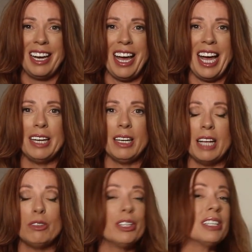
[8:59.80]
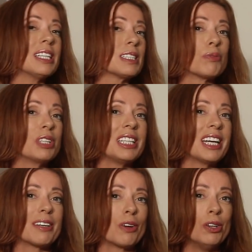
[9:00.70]
And a lot of that's really
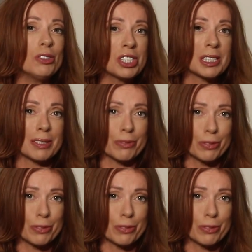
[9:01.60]
unconscious at